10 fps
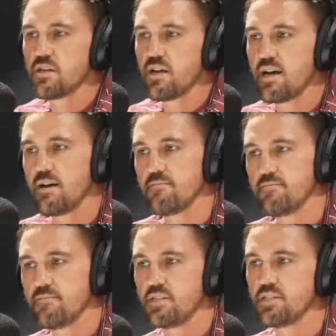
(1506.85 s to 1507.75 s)
Um,
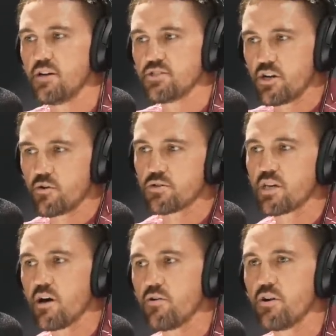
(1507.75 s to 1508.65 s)
it's no secret what's
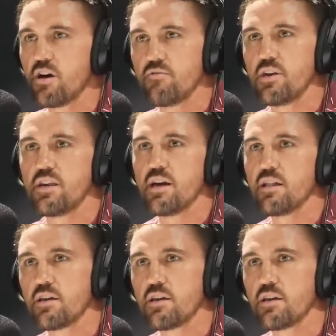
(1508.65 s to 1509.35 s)
going on over there now.